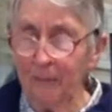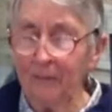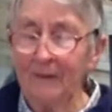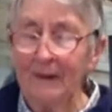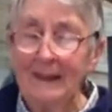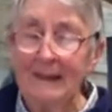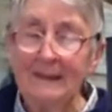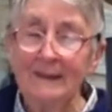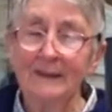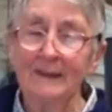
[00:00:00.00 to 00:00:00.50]

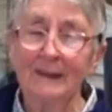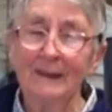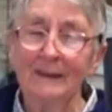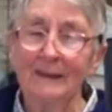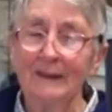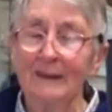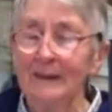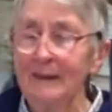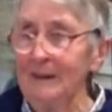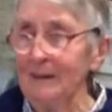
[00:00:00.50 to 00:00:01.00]
things that
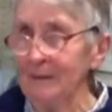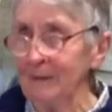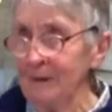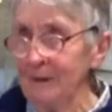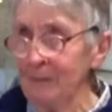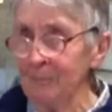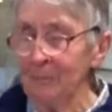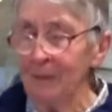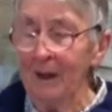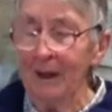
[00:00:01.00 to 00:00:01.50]
the
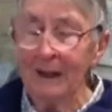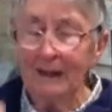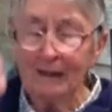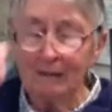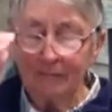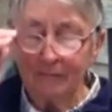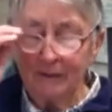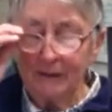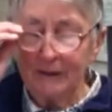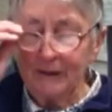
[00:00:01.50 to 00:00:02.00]

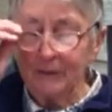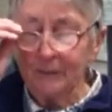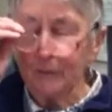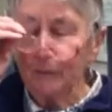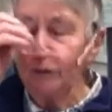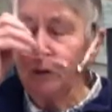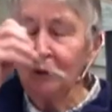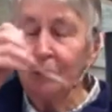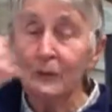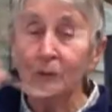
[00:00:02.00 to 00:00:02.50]
pilot vessel
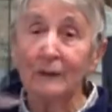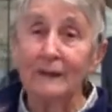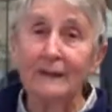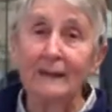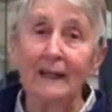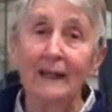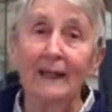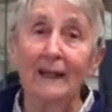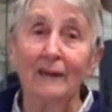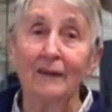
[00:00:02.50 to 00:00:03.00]

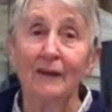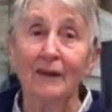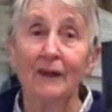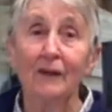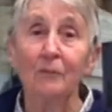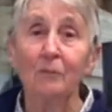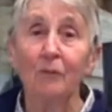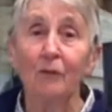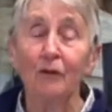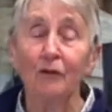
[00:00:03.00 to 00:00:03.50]
Corsair
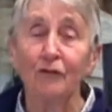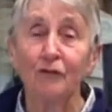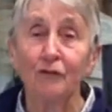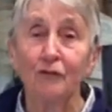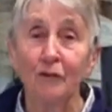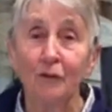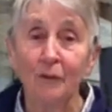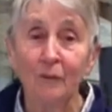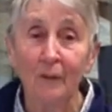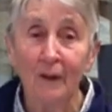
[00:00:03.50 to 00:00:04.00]
did was
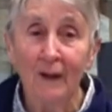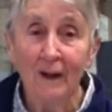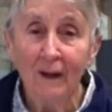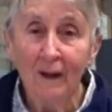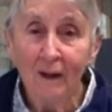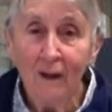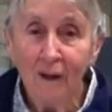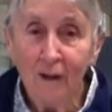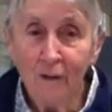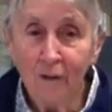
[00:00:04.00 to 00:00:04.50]
to
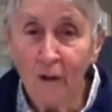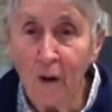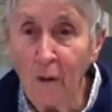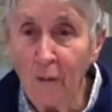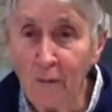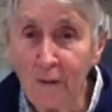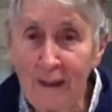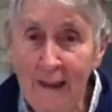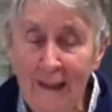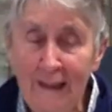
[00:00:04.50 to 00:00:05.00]

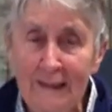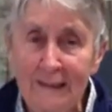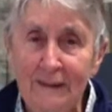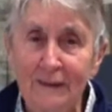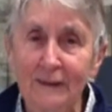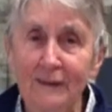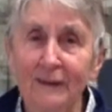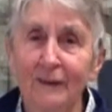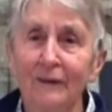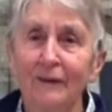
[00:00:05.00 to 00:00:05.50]

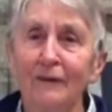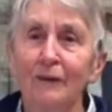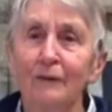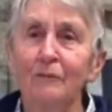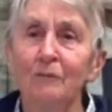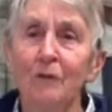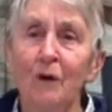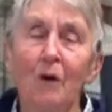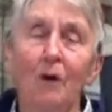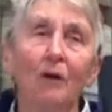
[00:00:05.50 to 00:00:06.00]
locate the
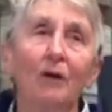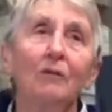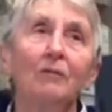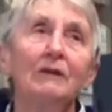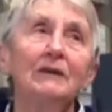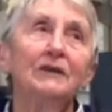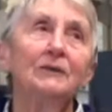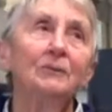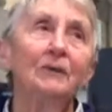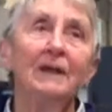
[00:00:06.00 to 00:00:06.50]
rock,
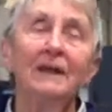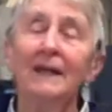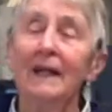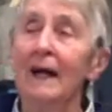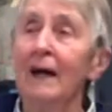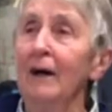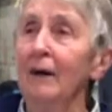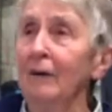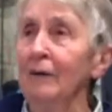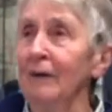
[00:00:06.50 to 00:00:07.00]
which we
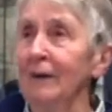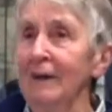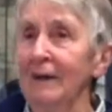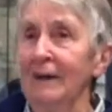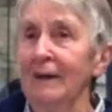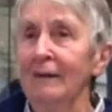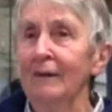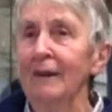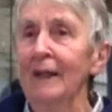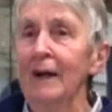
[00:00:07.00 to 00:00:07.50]

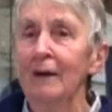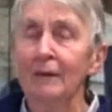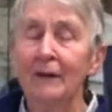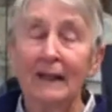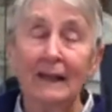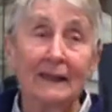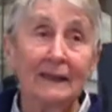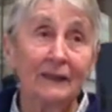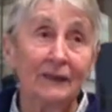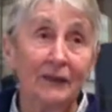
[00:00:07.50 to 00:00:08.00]

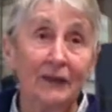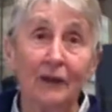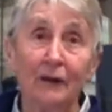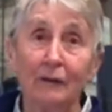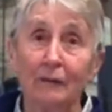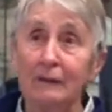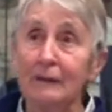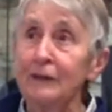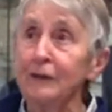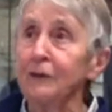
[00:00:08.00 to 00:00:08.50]
nowadays
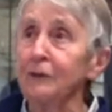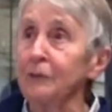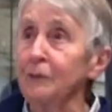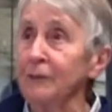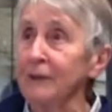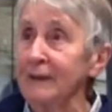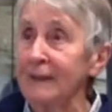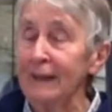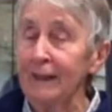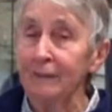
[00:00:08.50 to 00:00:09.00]
know as
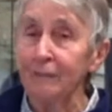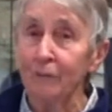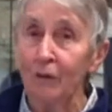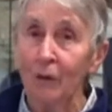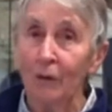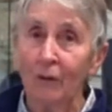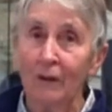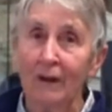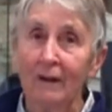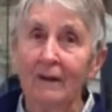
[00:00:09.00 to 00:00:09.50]
Corsair
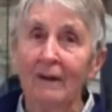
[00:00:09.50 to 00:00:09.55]
Rock,